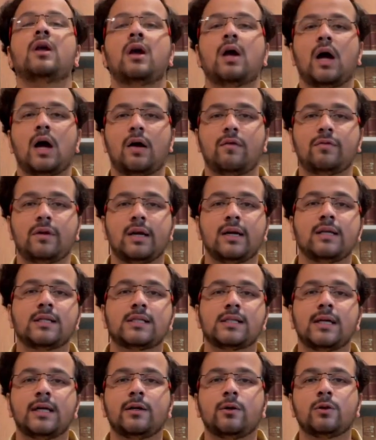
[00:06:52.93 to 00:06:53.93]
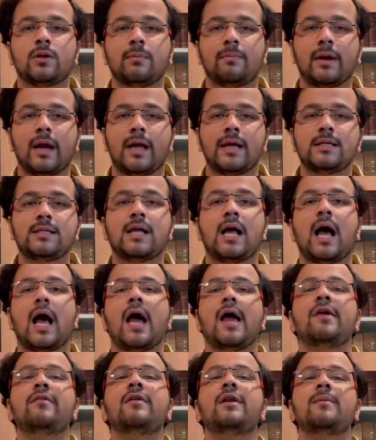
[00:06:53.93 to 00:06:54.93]
After listening to the price,
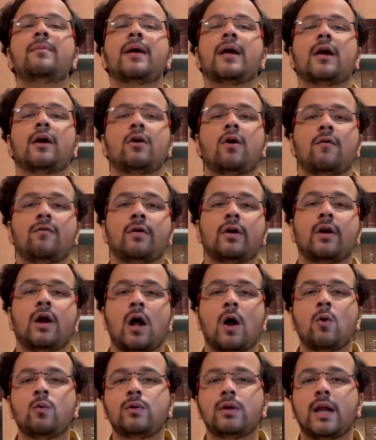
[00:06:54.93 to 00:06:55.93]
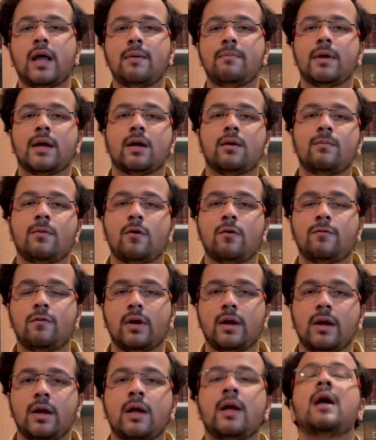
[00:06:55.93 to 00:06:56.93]
I will make an offer. How will I make an
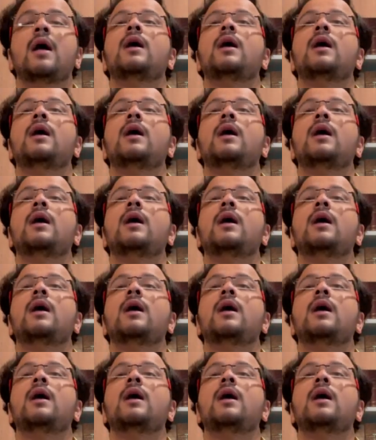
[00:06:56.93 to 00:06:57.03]
offer?